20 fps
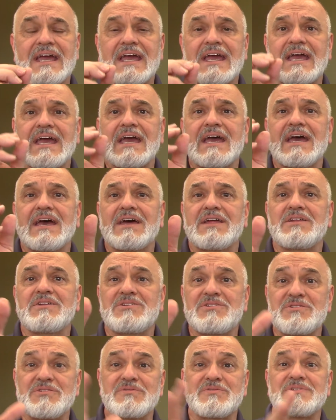
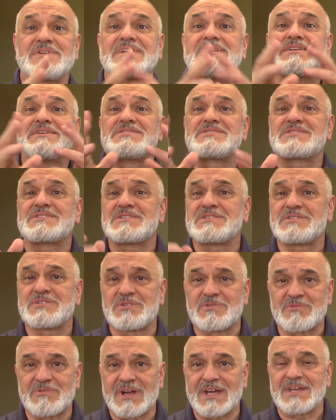And you've enlisted
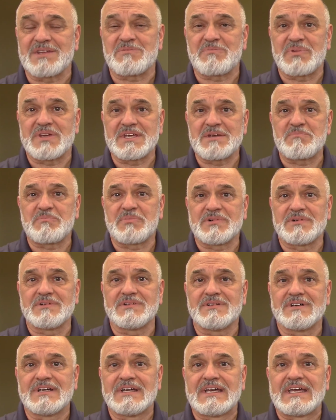the right
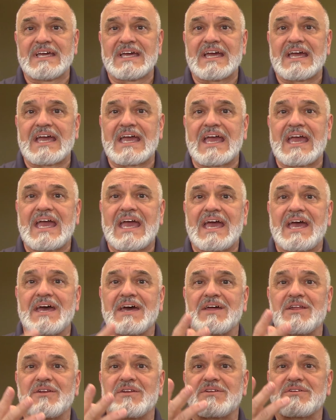people.
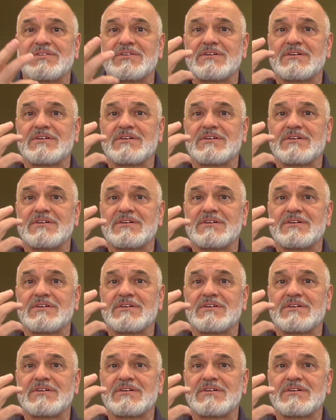And,